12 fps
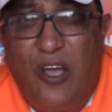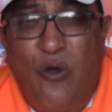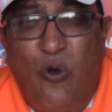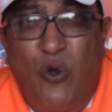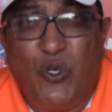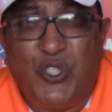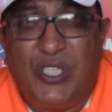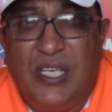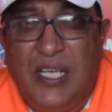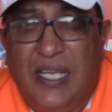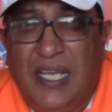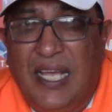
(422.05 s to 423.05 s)
a horse
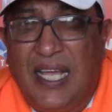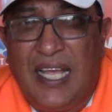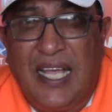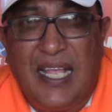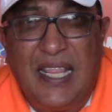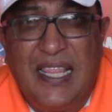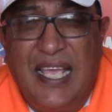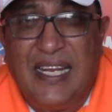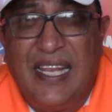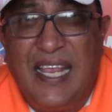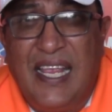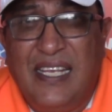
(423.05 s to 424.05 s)

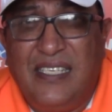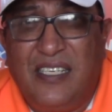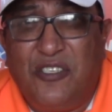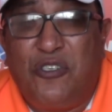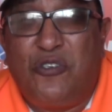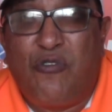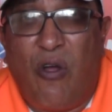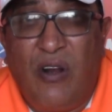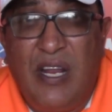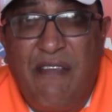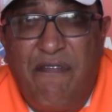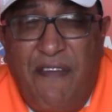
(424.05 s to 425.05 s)
that is
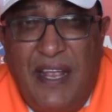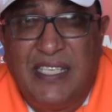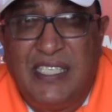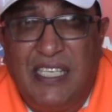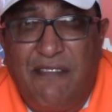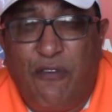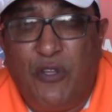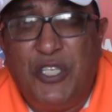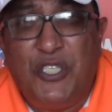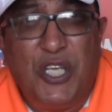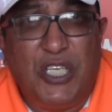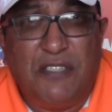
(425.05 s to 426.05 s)
strongly fancied for
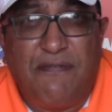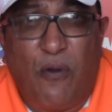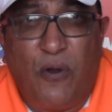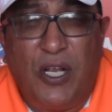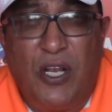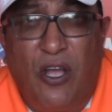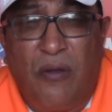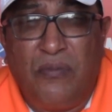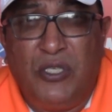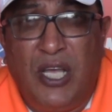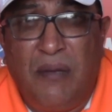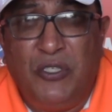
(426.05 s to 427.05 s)
this year's
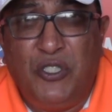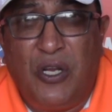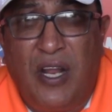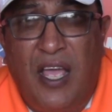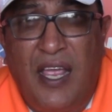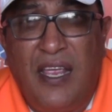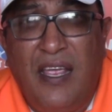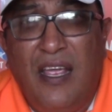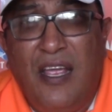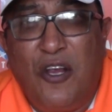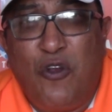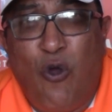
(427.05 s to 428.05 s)
Vodacom Durban July,
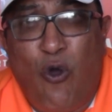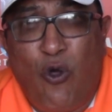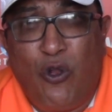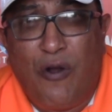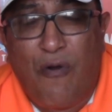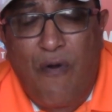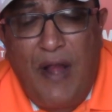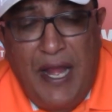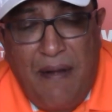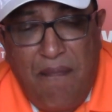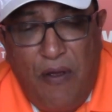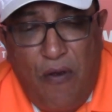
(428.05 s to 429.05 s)
called
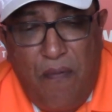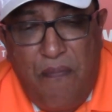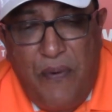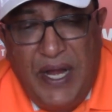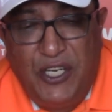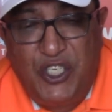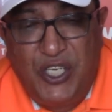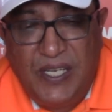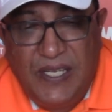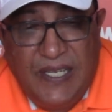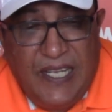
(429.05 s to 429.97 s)
Rainbow Bridge.